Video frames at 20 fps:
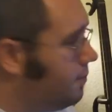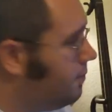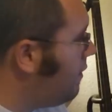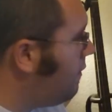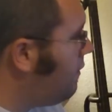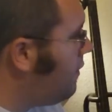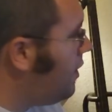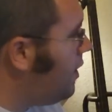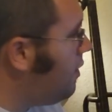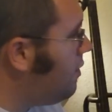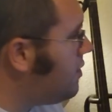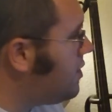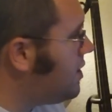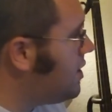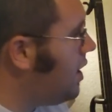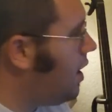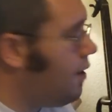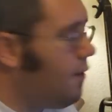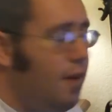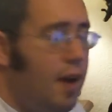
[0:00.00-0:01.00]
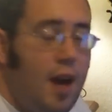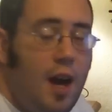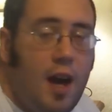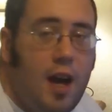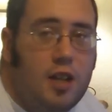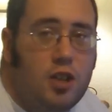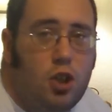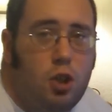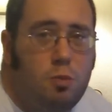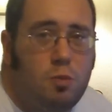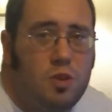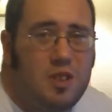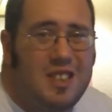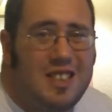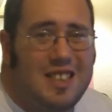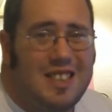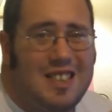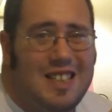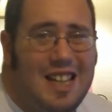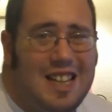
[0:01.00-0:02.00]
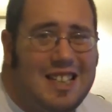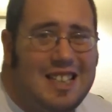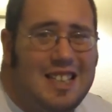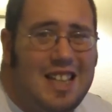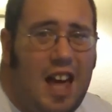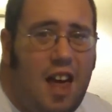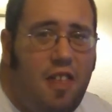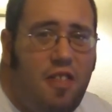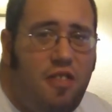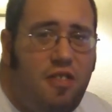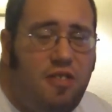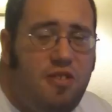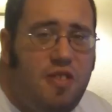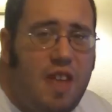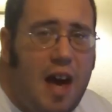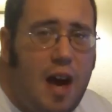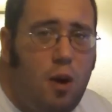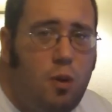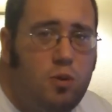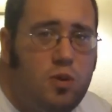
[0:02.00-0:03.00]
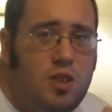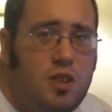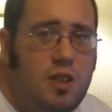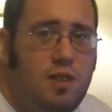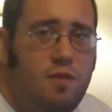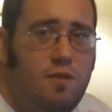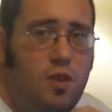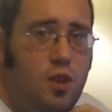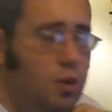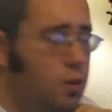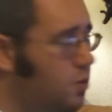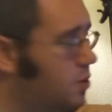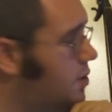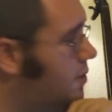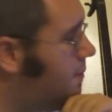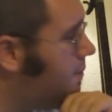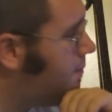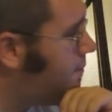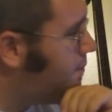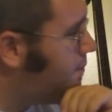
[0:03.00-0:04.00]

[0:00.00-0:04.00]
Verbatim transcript: The video itself has almost 6,000 views.